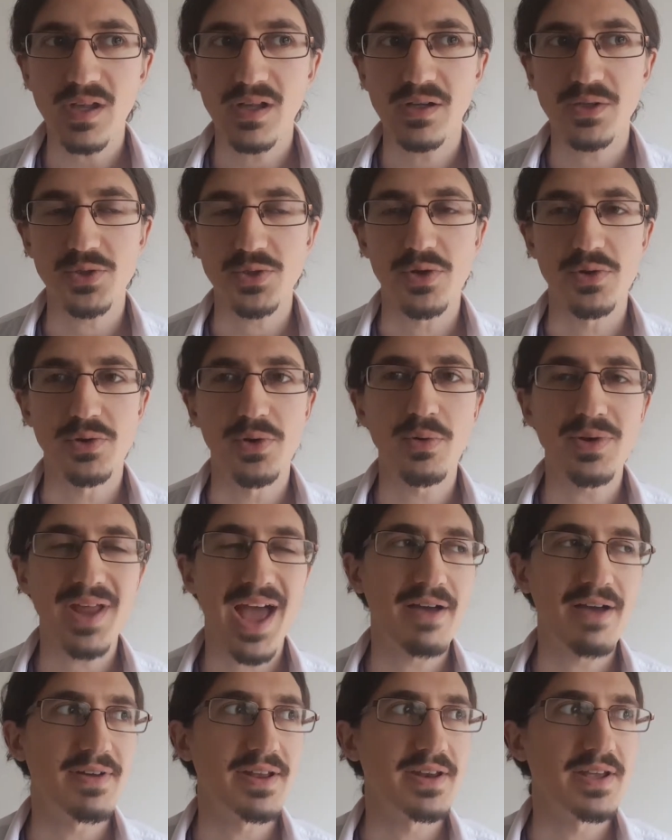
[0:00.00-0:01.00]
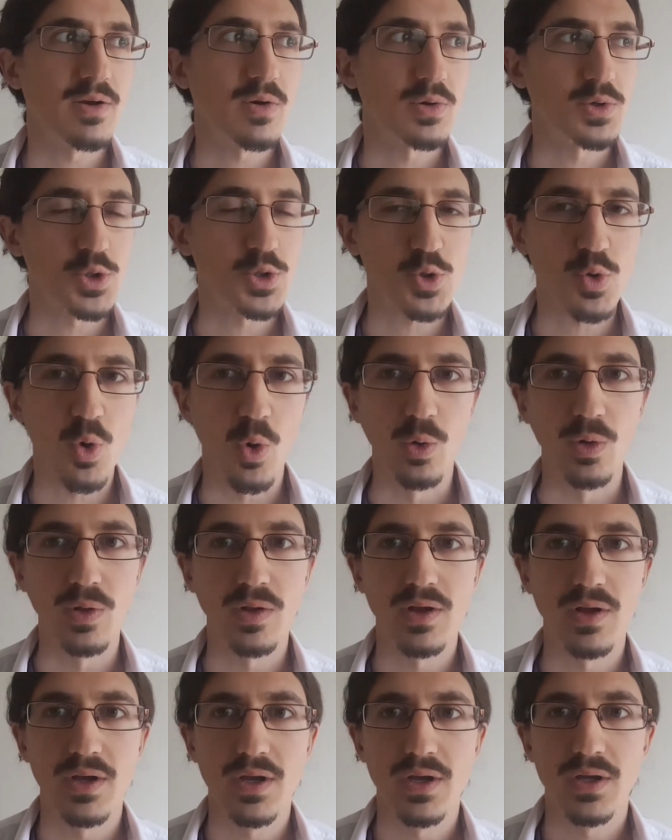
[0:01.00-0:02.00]
you don't have any control.
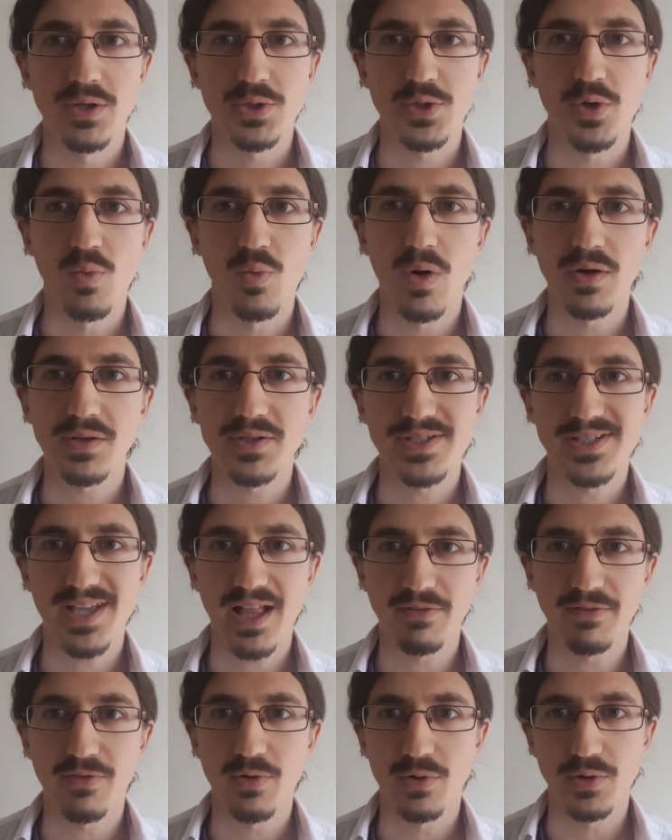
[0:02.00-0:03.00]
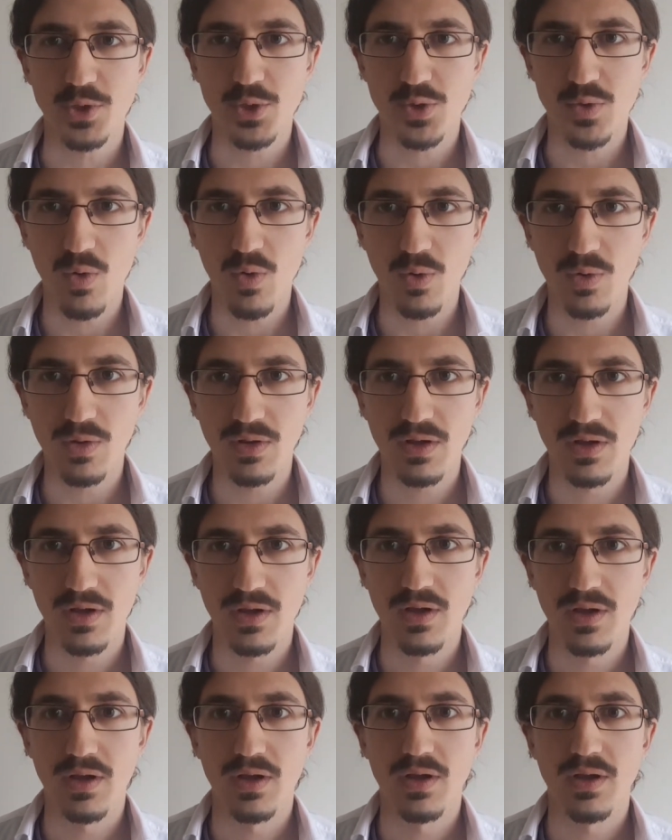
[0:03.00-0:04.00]
So you want self-control.
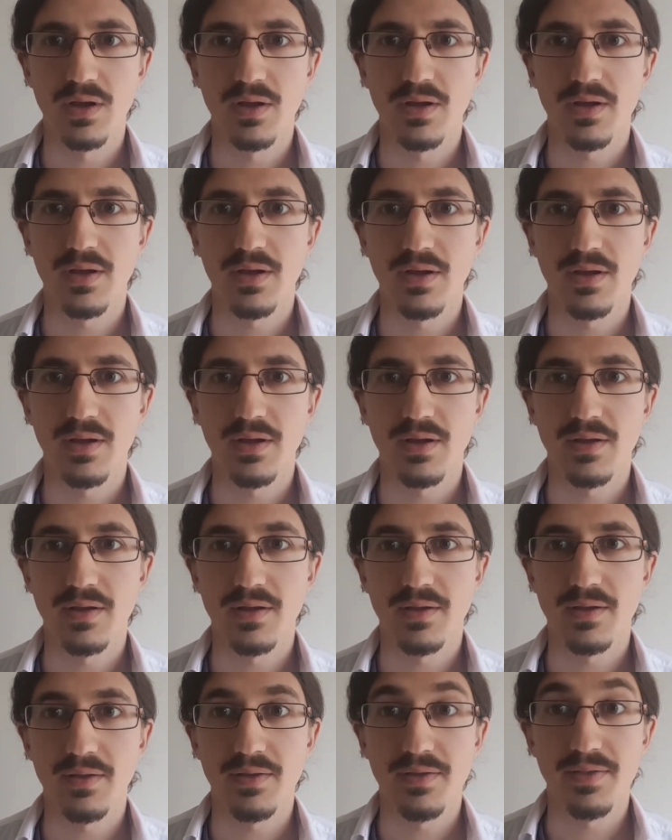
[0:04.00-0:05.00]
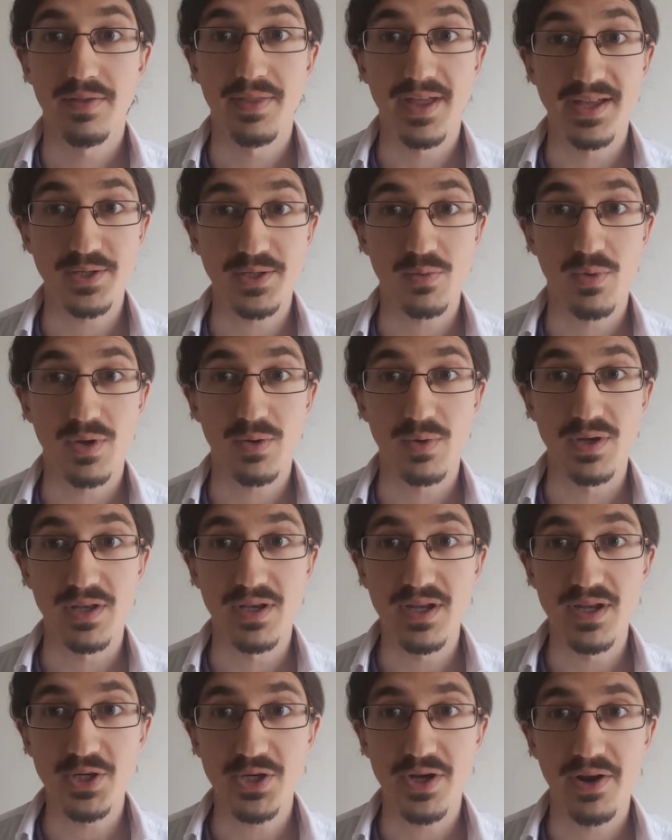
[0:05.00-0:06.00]
That's what we
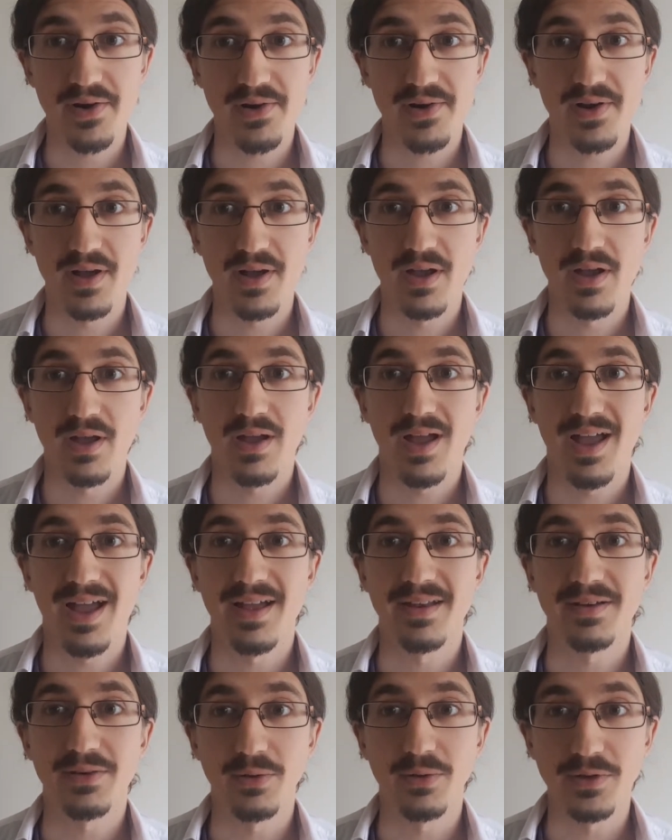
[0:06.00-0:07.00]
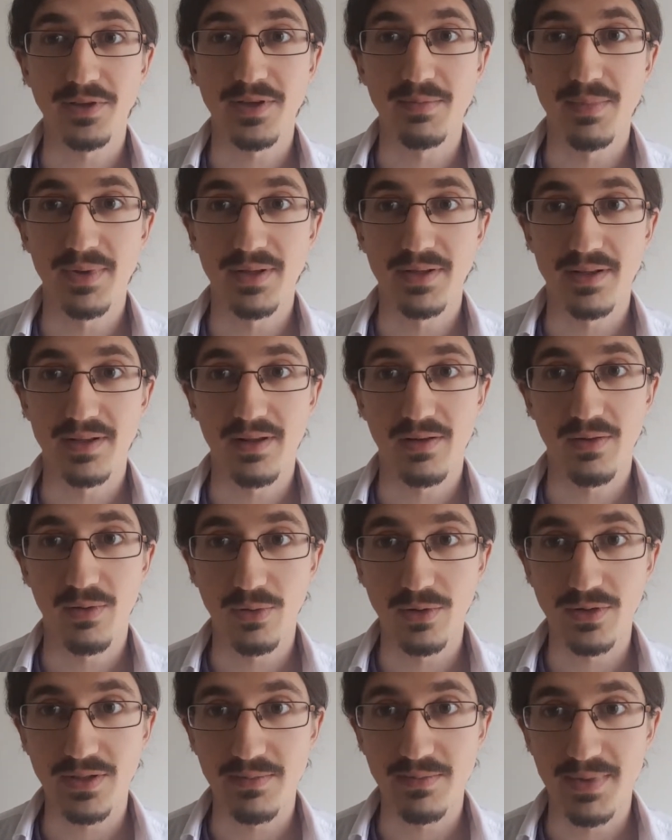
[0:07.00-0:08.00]
teach here, and
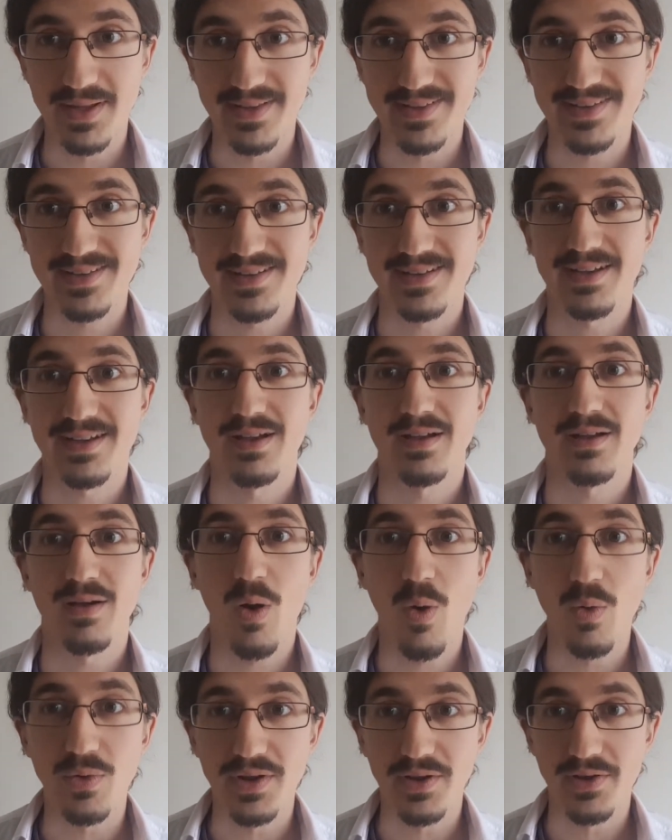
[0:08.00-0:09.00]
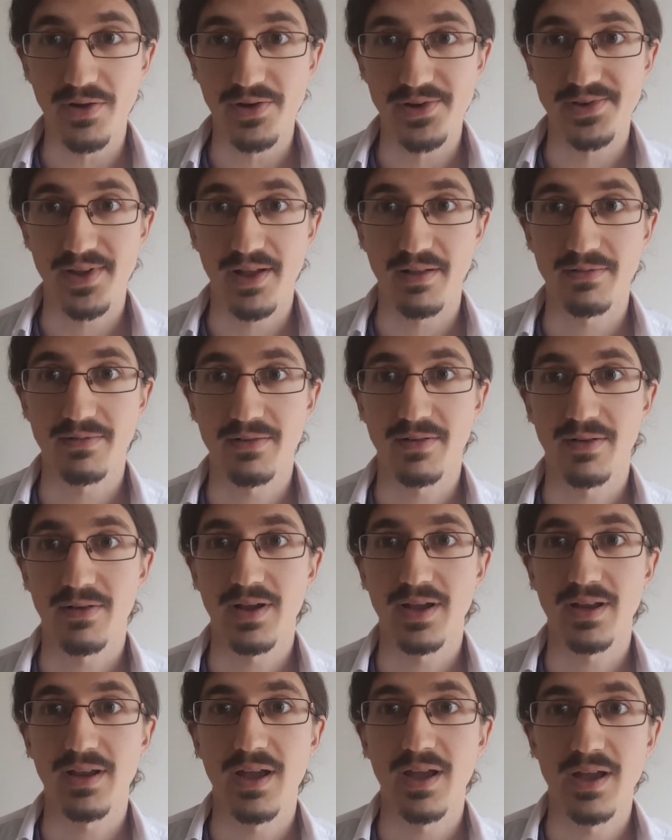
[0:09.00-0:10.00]
ultimate owning yourself. All
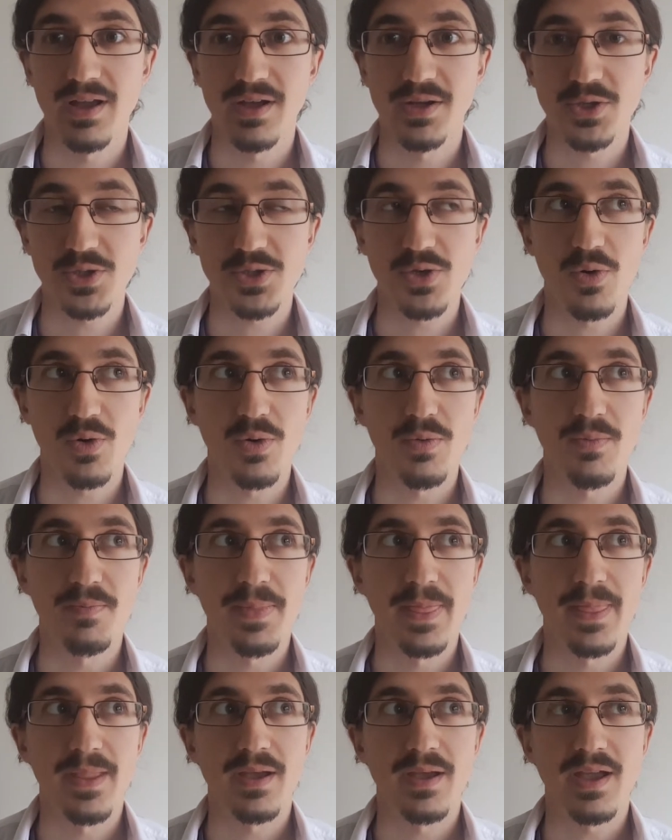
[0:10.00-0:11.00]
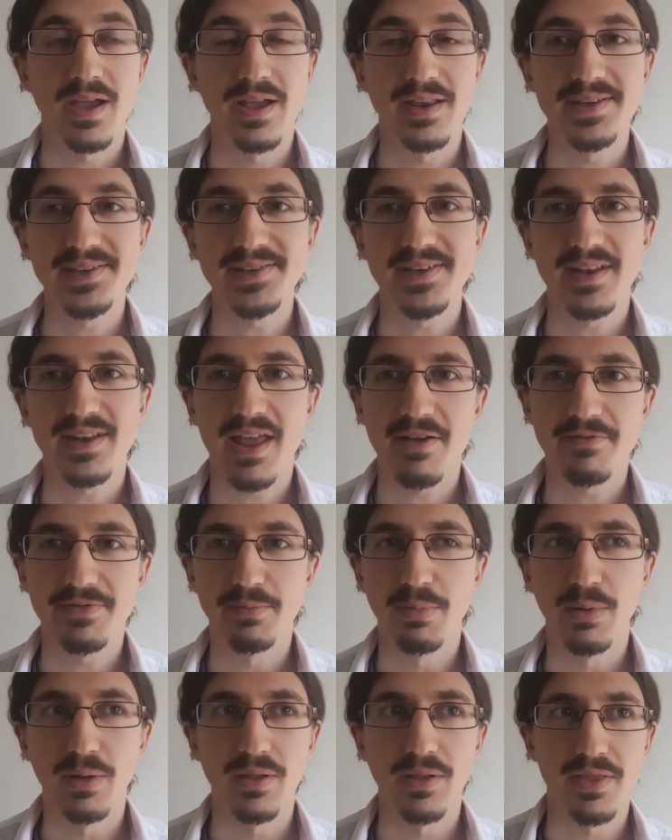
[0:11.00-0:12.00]
right. So it is
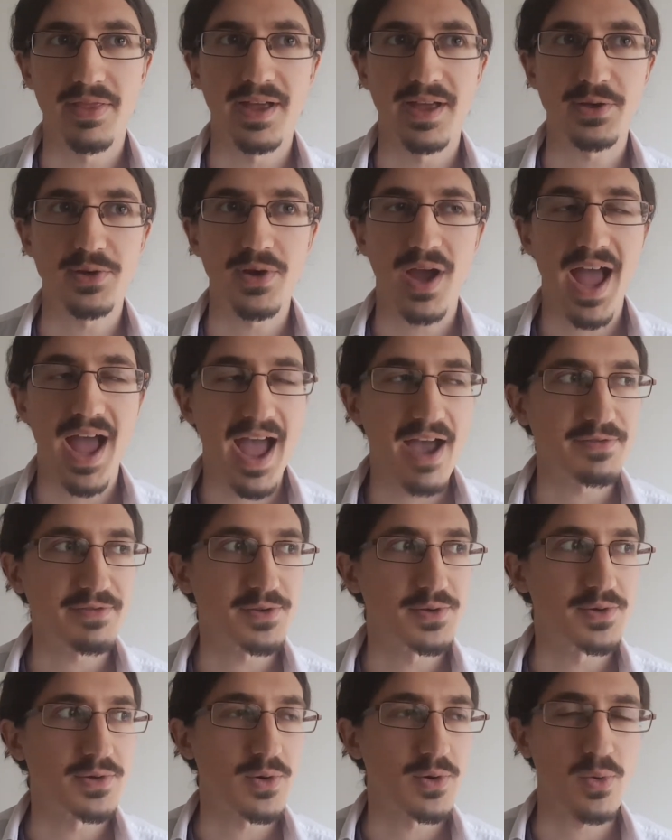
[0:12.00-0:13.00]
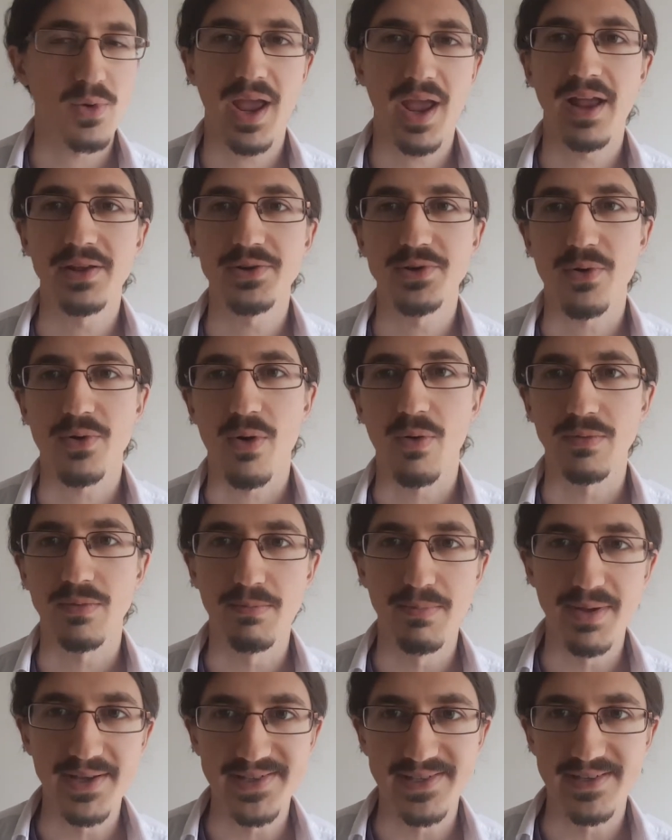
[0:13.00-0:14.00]
inevitable that you have to create your own
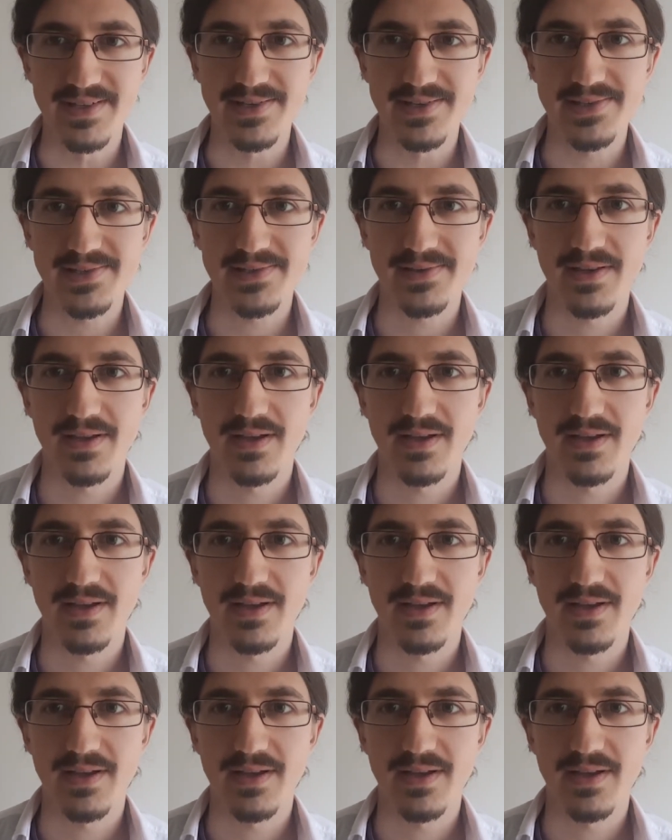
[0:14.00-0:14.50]
business,